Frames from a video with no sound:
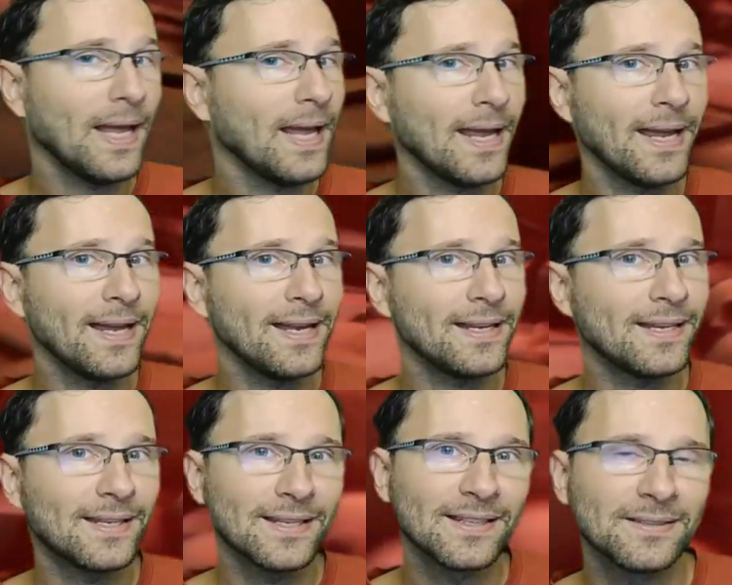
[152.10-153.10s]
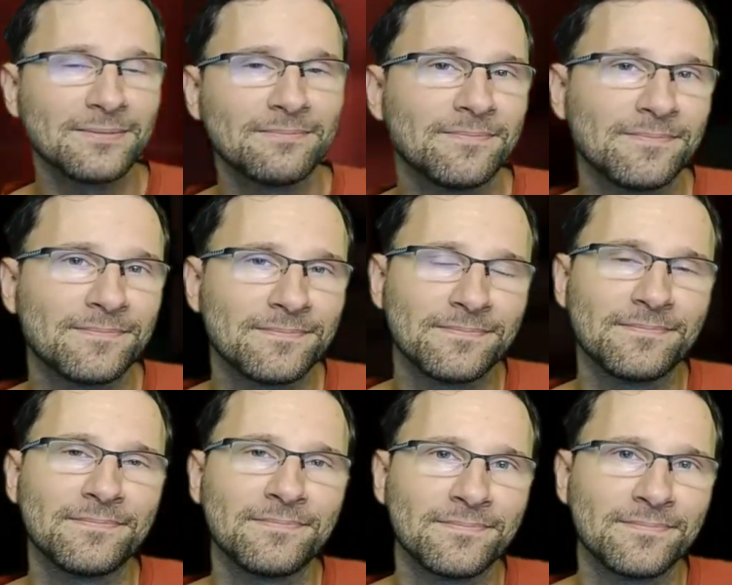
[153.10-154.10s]

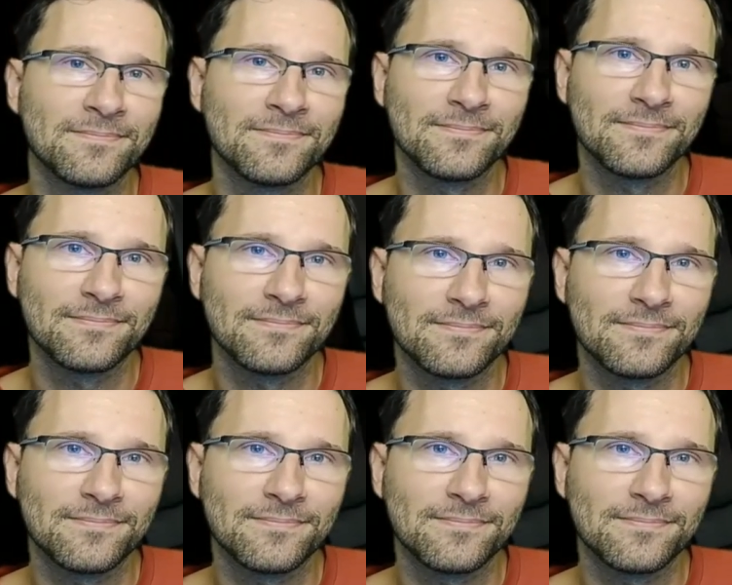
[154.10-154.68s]
No words are spoken by the person on screen.